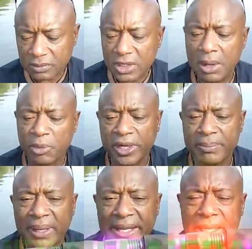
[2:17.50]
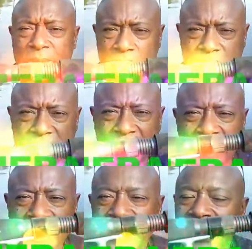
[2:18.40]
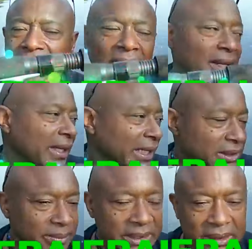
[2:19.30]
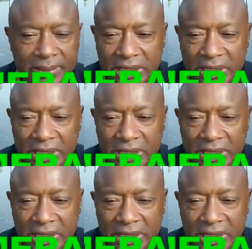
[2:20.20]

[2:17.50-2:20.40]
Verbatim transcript: i'm running my emerald guys let me let me